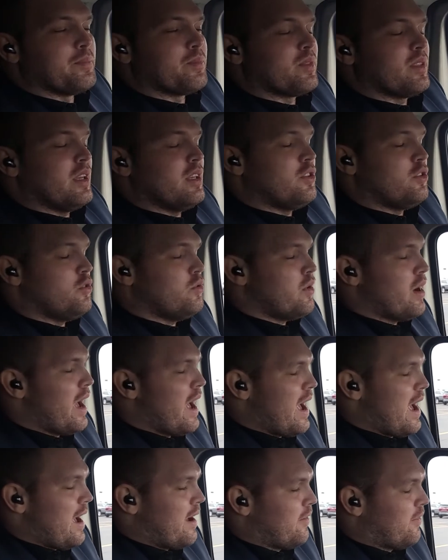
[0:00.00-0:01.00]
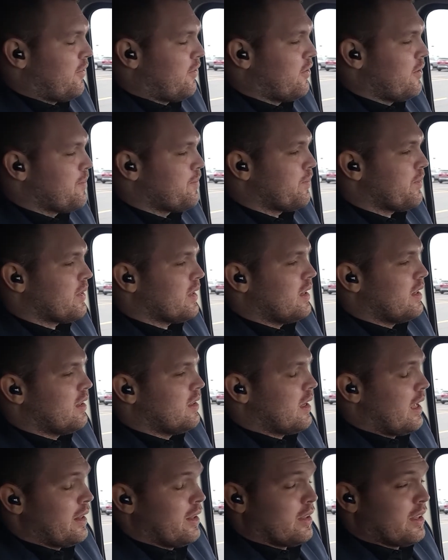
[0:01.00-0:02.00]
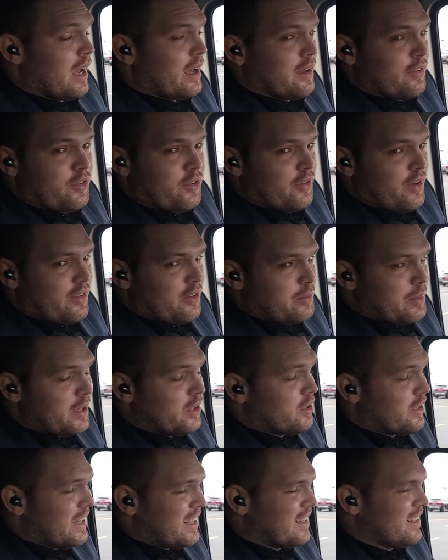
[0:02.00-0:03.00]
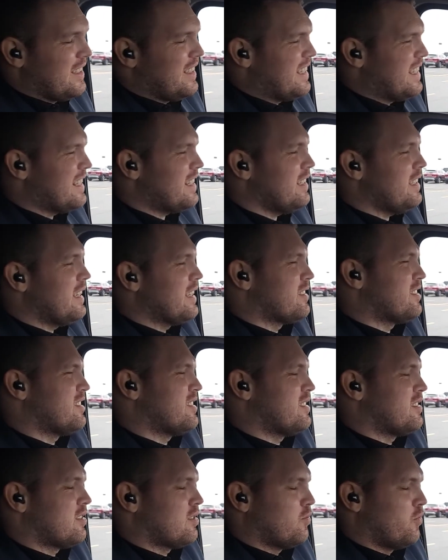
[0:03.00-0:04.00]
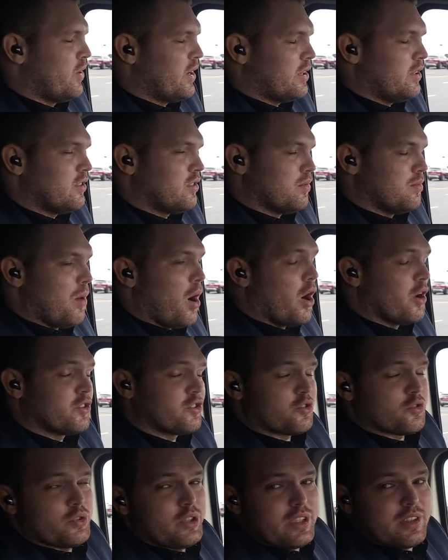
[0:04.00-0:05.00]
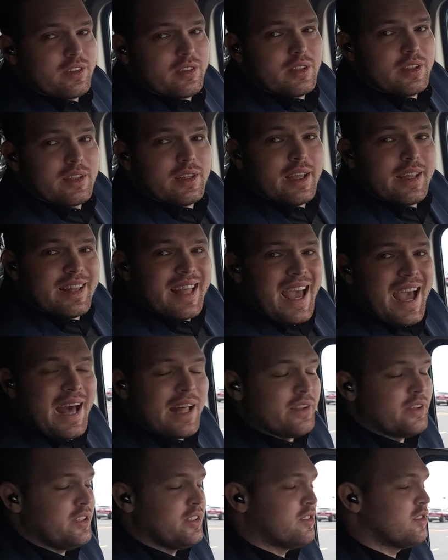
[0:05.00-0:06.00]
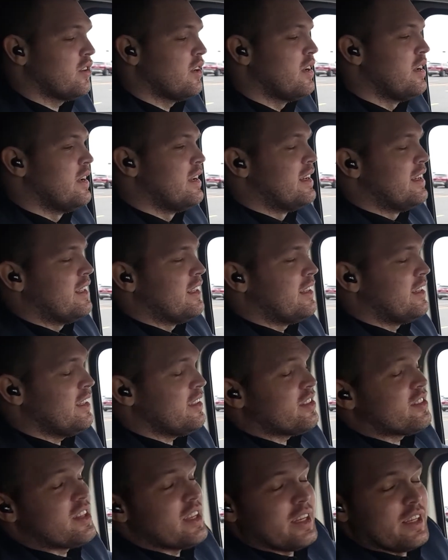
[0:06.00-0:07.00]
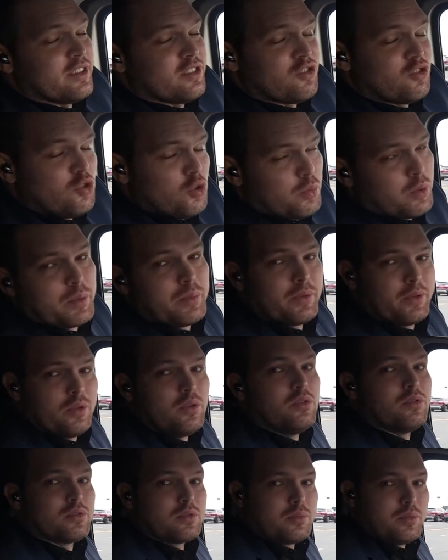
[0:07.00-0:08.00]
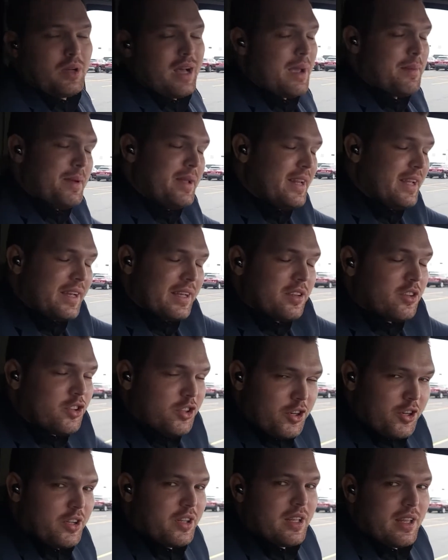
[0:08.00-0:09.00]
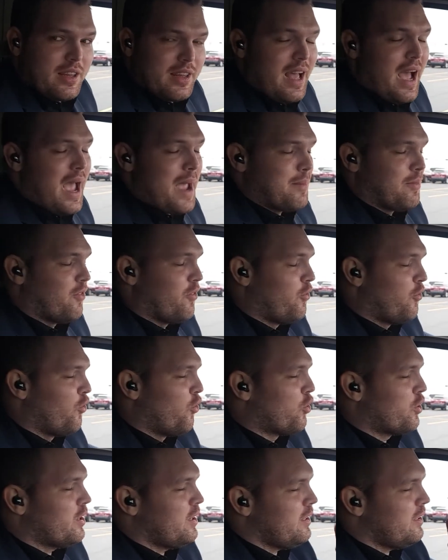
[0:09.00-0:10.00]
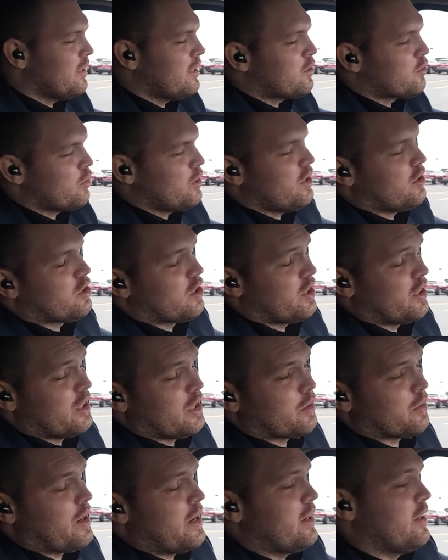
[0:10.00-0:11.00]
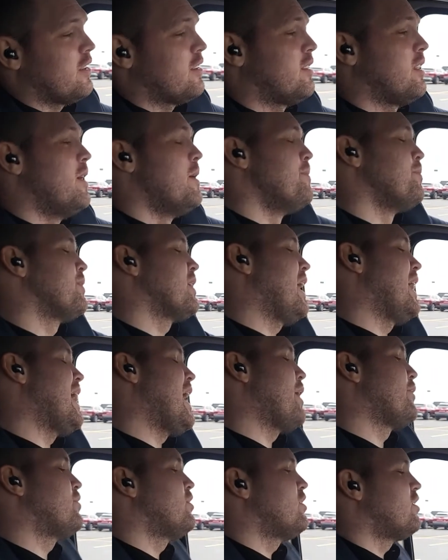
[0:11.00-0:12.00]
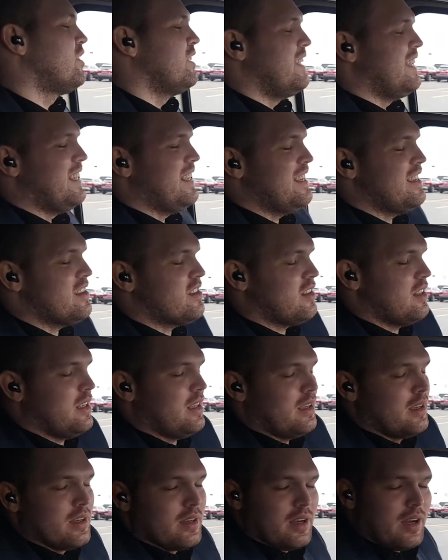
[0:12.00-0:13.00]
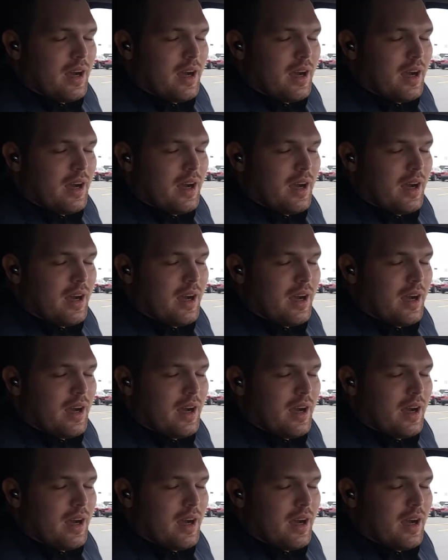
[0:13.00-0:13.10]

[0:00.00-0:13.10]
they do have if you've ever been to Italy, Italy has very small streets and alleys. This thing is super maneuverable. I mean, it can turn on a dime. 40-degree turning radius allows it to easily